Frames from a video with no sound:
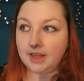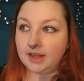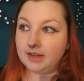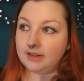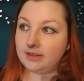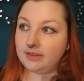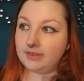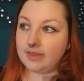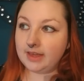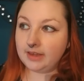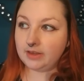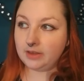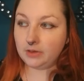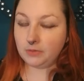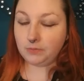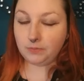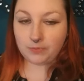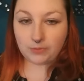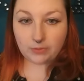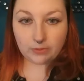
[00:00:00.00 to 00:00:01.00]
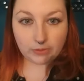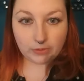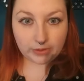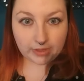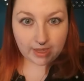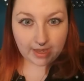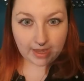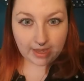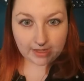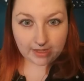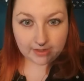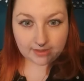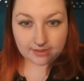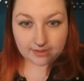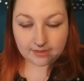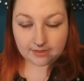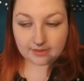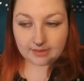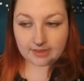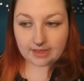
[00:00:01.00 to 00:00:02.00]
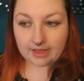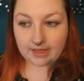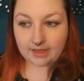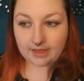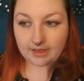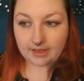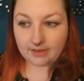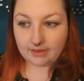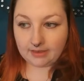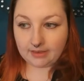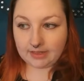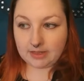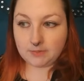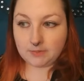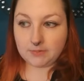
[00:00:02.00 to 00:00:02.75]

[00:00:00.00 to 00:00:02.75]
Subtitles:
Now that could look anything like cleaning